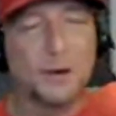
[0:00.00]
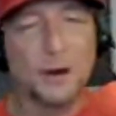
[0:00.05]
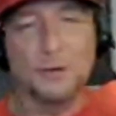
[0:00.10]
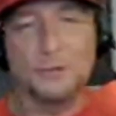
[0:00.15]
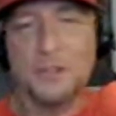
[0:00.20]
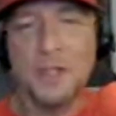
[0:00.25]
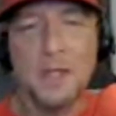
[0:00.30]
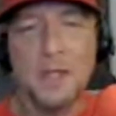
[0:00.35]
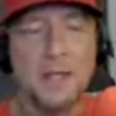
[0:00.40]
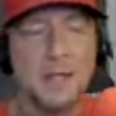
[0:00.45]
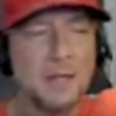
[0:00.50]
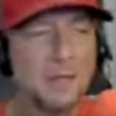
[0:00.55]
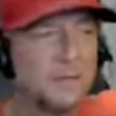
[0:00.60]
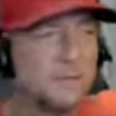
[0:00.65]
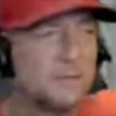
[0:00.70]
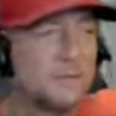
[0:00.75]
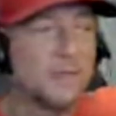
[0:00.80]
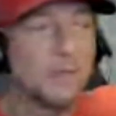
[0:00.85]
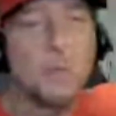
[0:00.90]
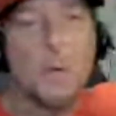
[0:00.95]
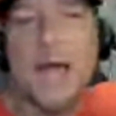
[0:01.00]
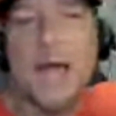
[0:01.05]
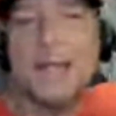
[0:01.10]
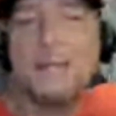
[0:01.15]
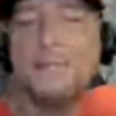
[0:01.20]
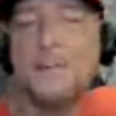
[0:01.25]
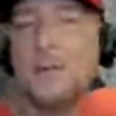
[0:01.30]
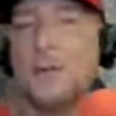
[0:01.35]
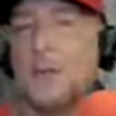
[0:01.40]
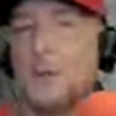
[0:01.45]
First, for the
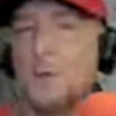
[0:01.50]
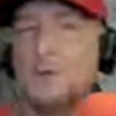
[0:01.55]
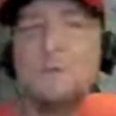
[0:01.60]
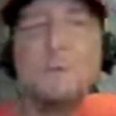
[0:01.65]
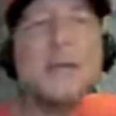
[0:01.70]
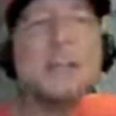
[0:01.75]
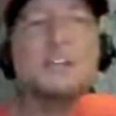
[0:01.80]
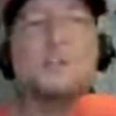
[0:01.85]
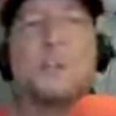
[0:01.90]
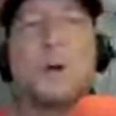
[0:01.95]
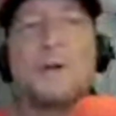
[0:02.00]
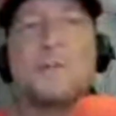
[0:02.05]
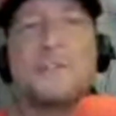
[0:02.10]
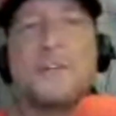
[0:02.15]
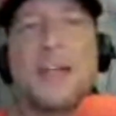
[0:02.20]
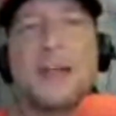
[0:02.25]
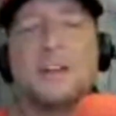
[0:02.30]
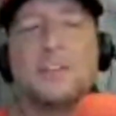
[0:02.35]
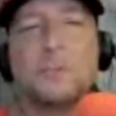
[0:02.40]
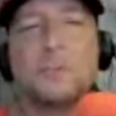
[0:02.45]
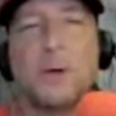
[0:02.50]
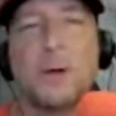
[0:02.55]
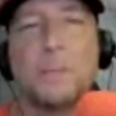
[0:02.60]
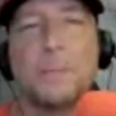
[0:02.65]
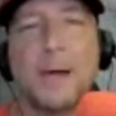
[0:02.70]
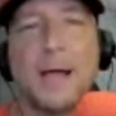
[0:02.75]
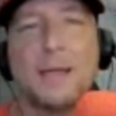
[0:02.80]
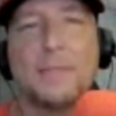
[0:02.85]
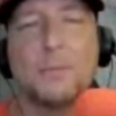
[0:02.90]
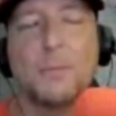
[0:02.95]
wife, huge baseball fan as well,
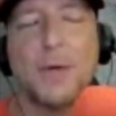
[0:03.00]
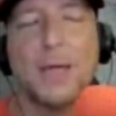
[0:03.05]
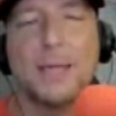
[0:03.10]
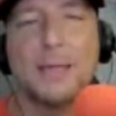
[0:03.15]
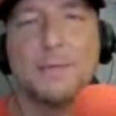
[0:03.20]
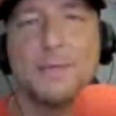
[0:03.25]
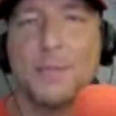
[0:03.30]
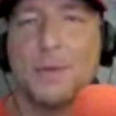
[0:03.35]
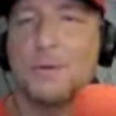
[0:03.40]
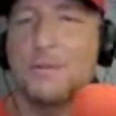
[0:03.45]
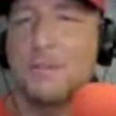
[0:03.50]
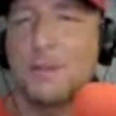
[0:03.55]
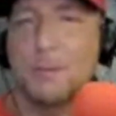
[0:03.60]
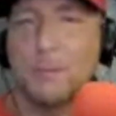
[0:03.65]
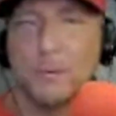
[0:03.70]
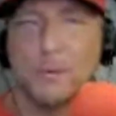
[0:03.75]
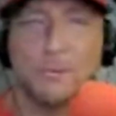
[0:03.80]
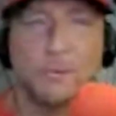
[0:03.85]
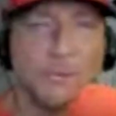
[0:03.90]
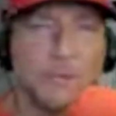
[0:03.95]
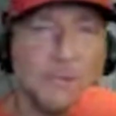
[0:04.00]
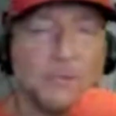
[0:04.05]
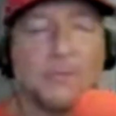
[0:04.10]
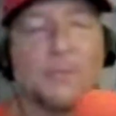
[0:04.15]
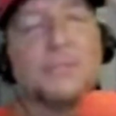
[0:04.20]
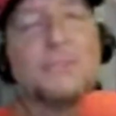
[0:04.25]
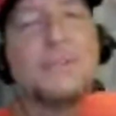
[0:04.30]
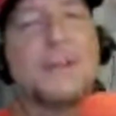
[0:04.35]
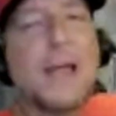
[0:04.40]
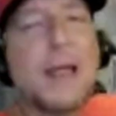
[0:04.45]
by the way, even though she roots for the
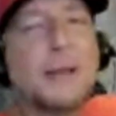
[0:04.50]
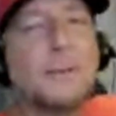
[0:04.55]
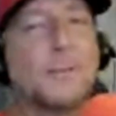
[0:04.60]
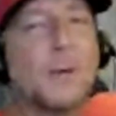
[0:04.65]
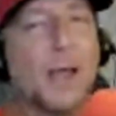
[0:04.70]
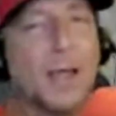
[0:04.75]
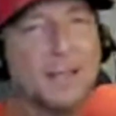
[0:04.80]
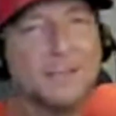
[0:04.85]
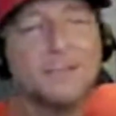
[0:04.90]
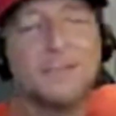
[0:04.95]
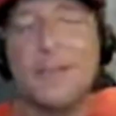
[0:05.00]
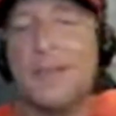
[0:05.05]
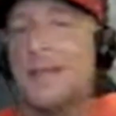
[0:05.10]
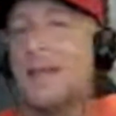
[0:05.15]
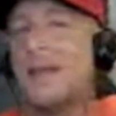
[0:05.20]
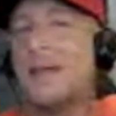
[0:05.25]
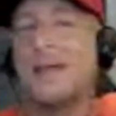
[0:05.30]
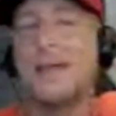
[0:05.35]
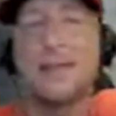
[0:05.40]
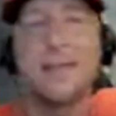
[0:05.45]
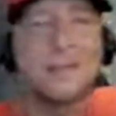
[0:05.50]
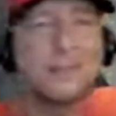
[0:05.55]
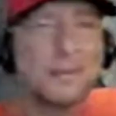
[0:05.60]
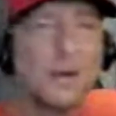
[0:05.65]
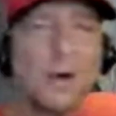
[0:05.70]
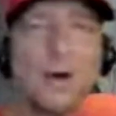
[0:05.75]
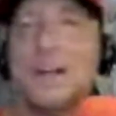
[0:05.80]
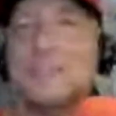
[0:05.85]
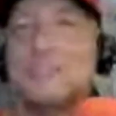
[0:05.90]
Cincinnati Reds. It's